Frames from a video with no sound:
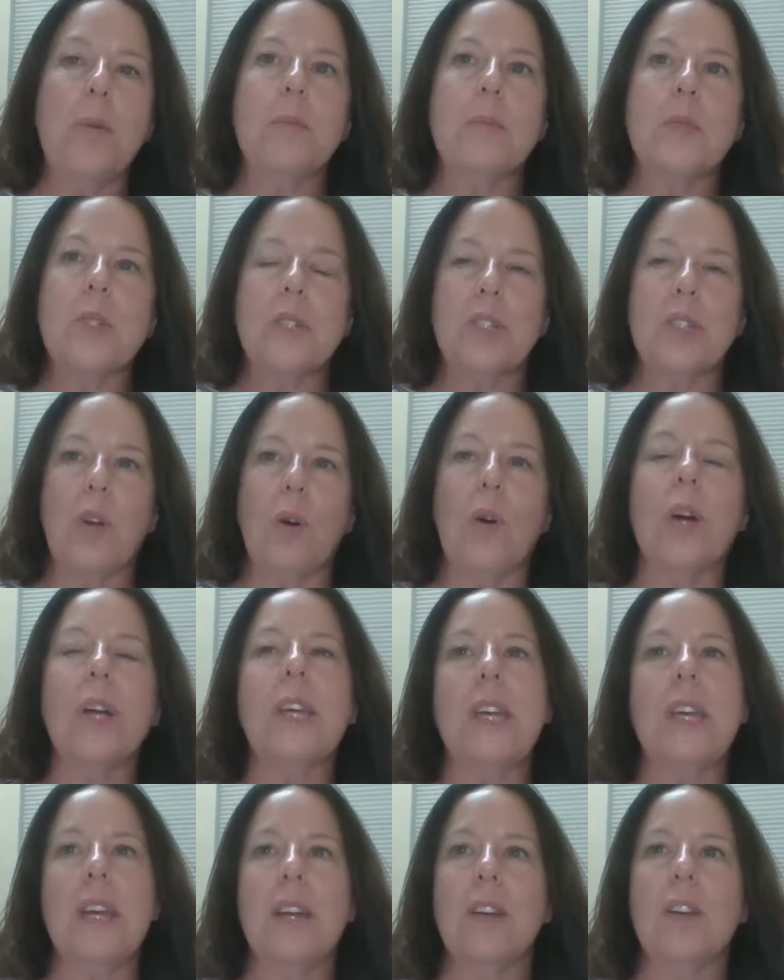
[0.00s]
So
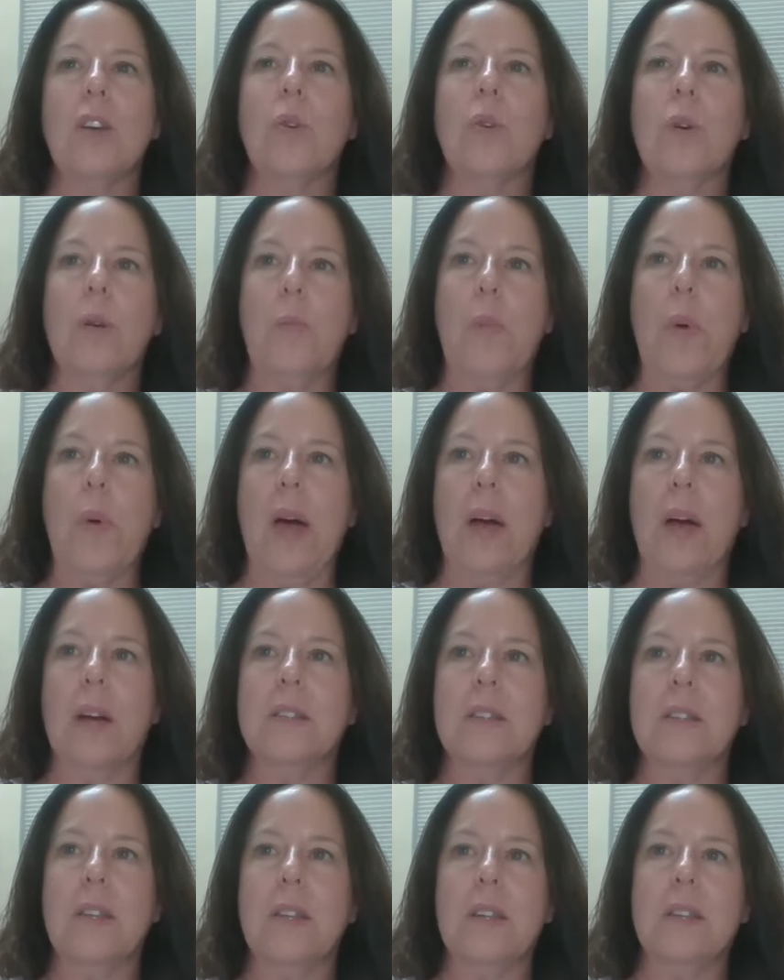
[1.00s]
again, going
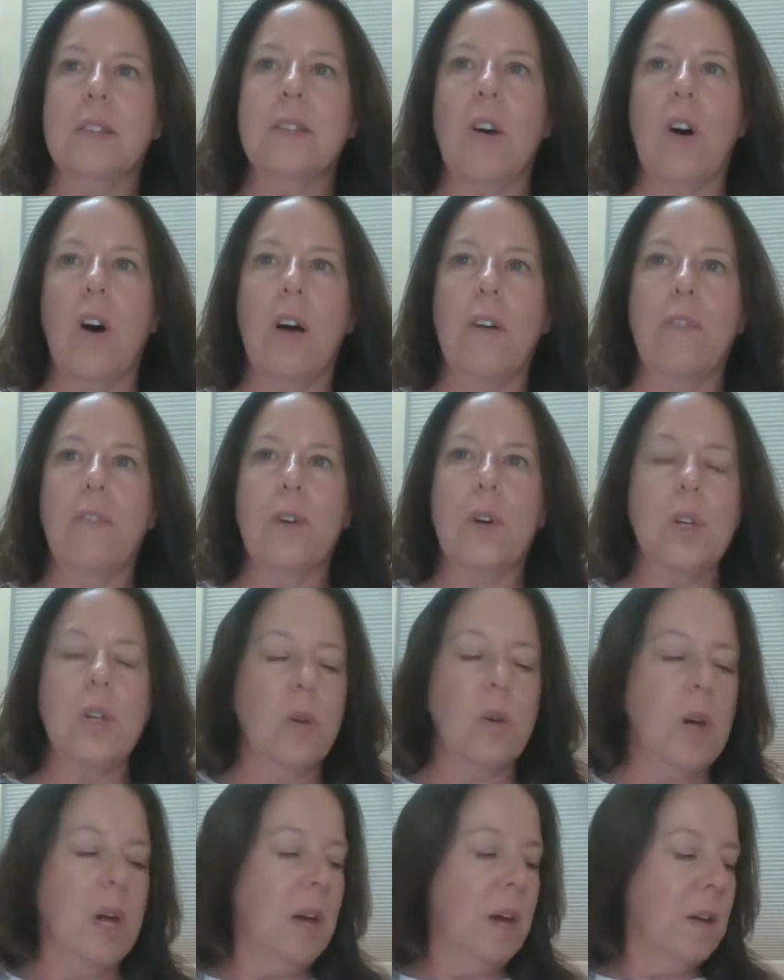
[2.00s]
back to this offer,
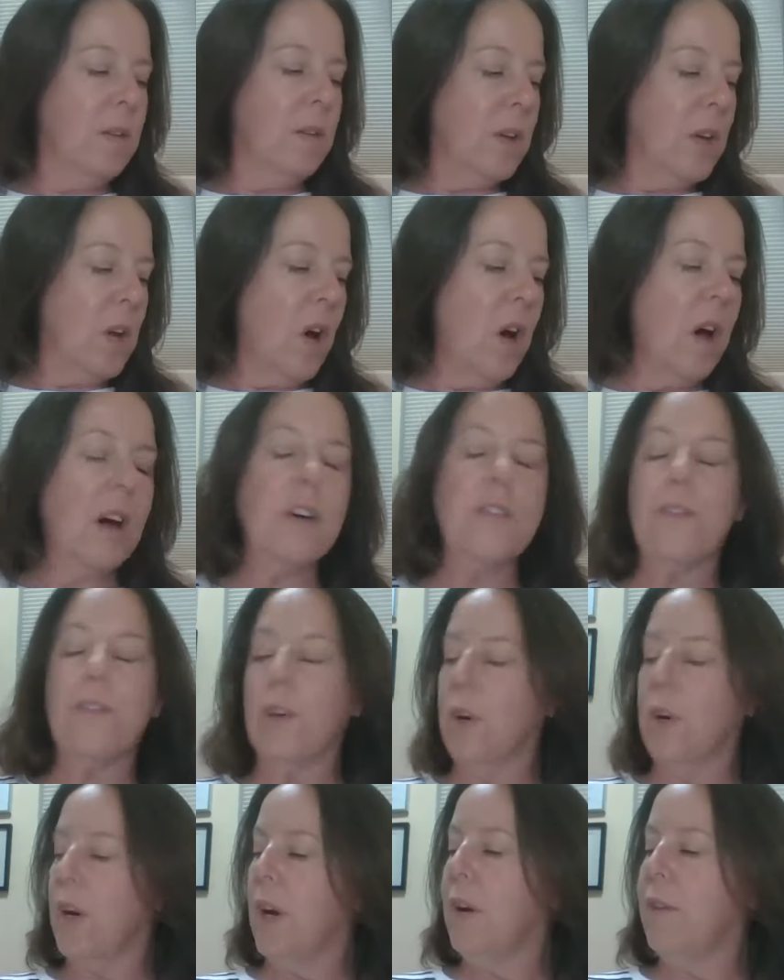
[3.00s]
you have an
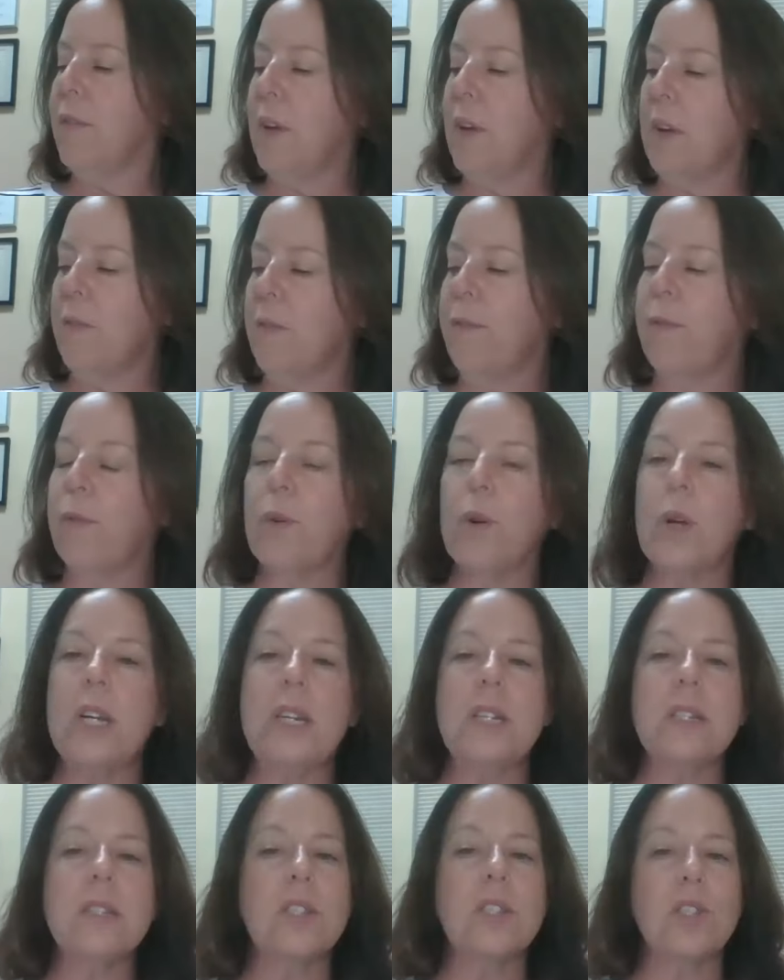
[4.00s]
offer of a
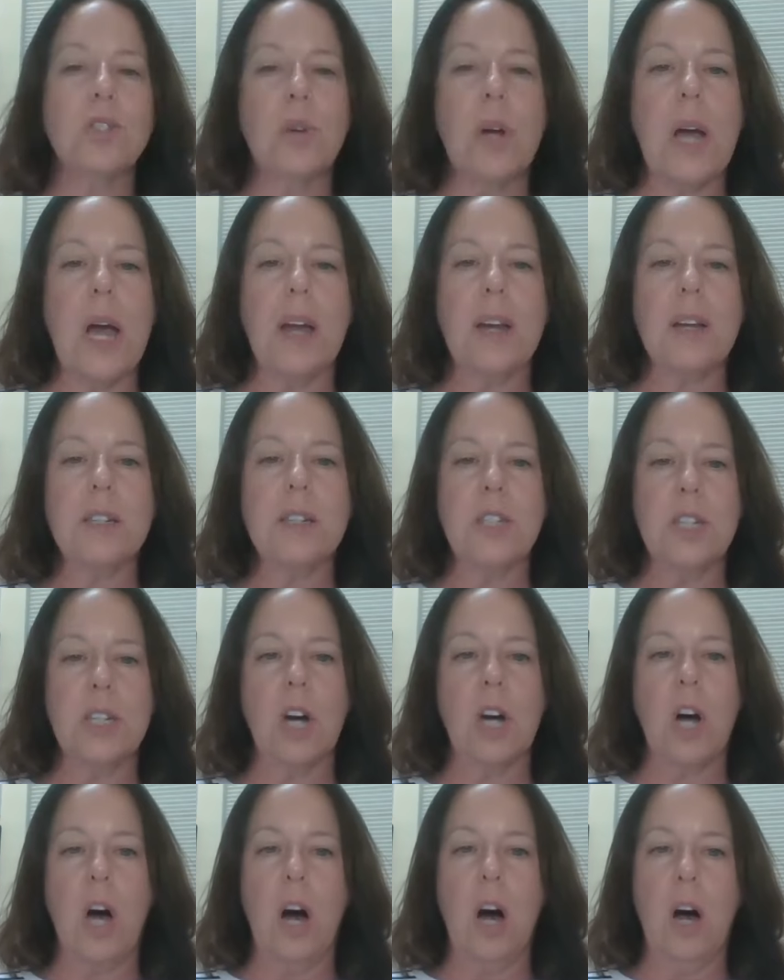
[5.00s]
free strategy
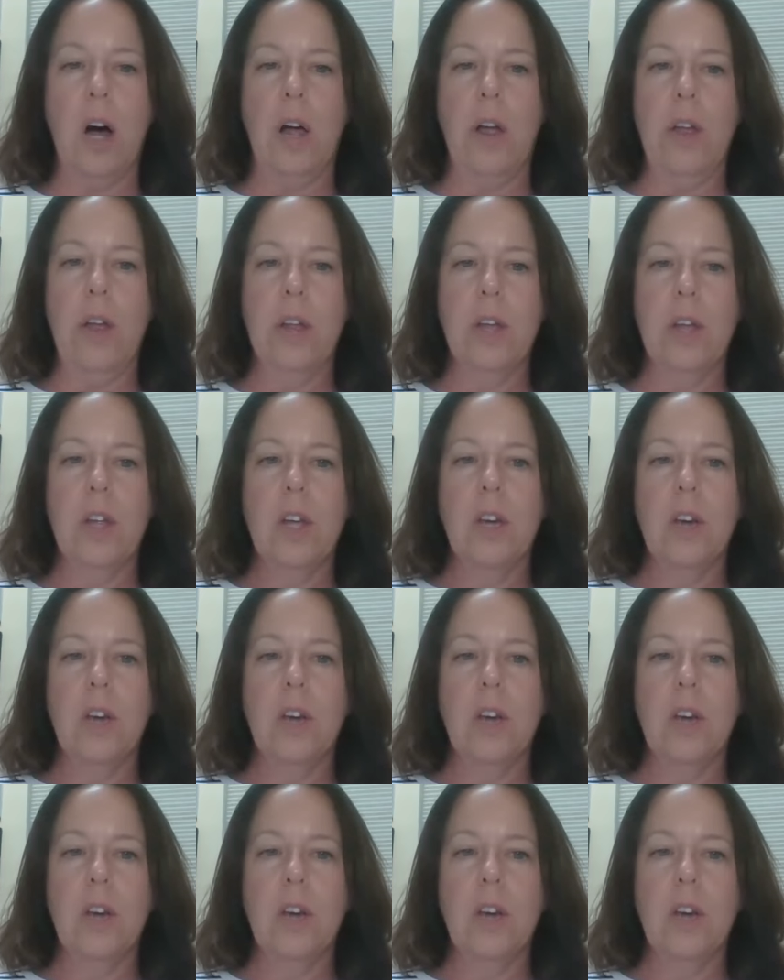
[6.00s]
call